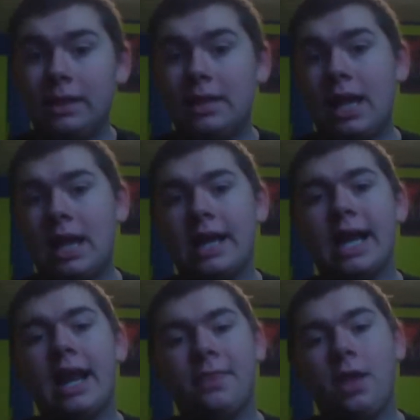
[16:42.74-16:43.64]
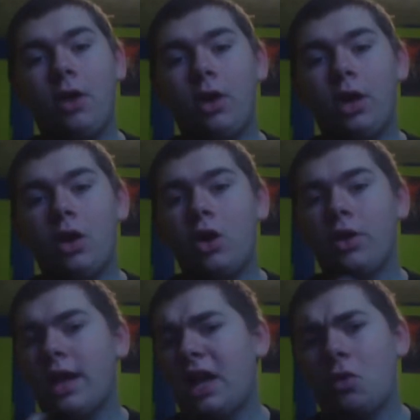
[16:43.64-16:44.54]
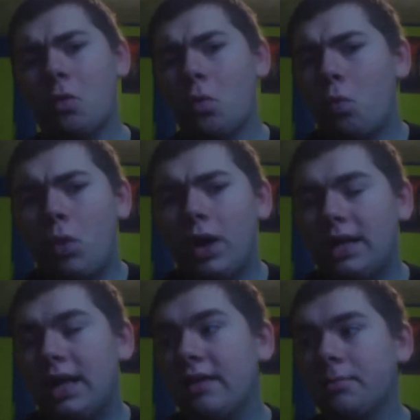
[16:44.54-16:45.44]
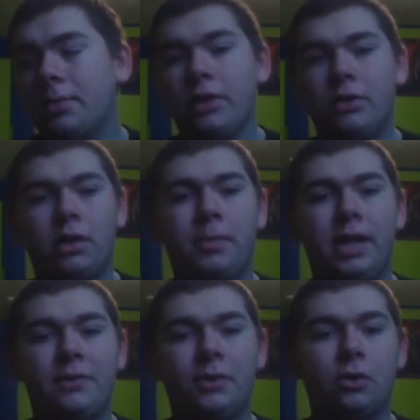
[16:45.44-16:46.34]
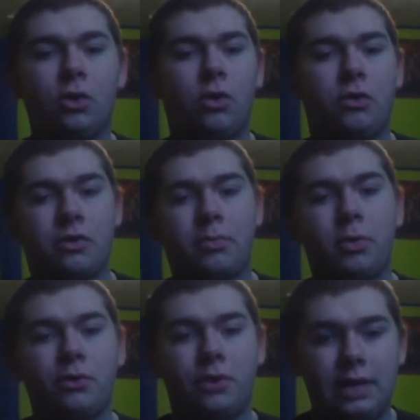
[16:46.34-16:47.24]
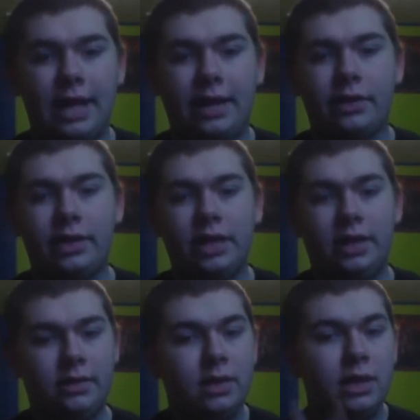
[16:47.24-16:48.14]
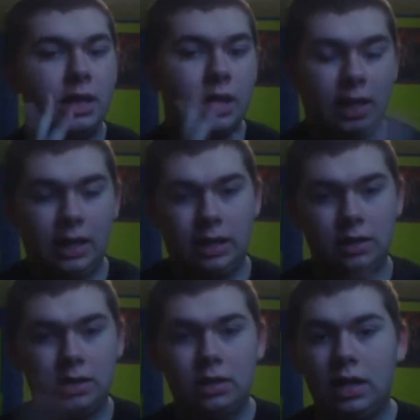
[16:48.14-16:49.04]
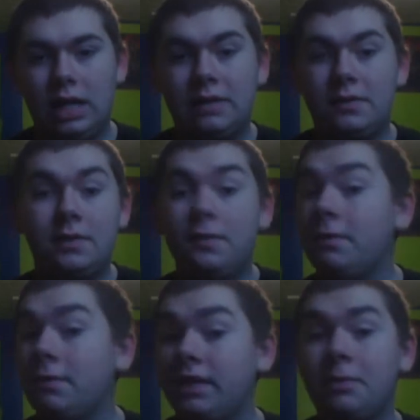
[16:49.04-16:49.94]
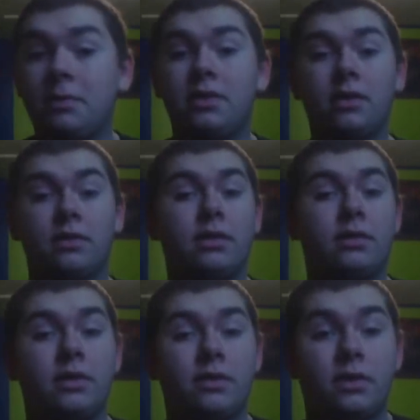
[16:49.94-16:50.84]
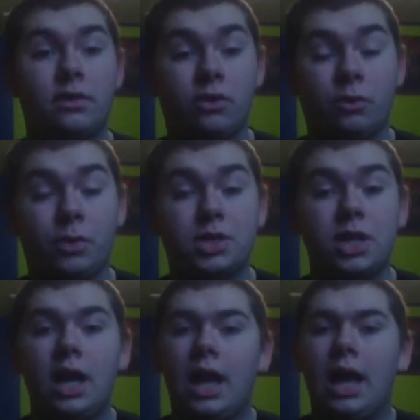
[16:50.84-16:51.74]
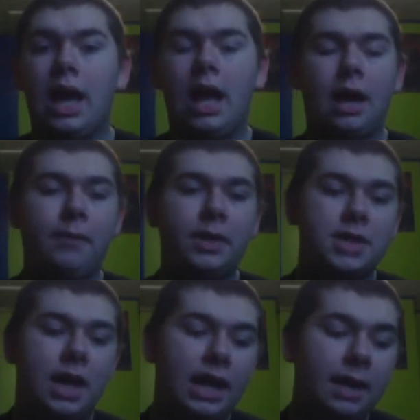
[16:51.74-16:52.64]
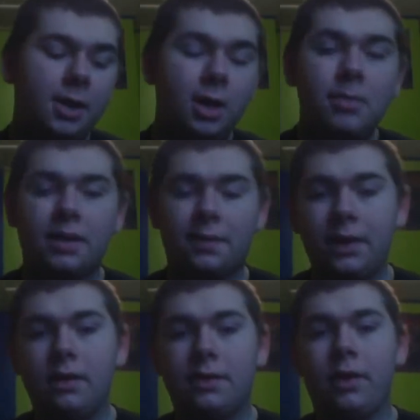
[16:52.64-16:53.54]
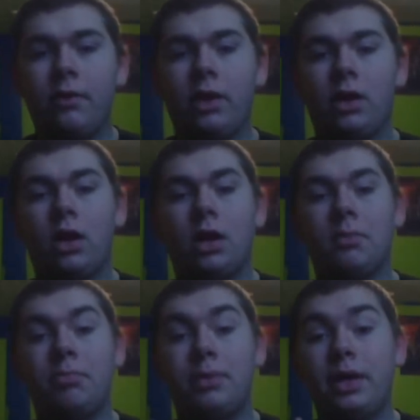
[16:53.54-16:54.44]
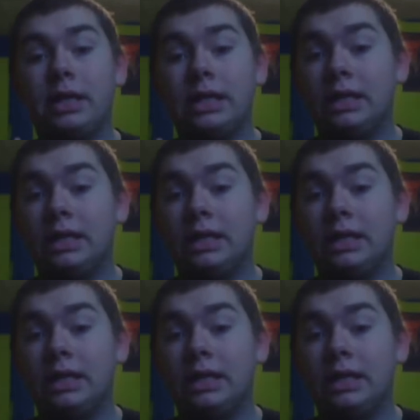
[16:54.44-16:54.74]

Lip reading: then I got a theory on like what it is, and plus it plays with the girls' personalities and even the demon sisters, which I am gonna make a theory on, but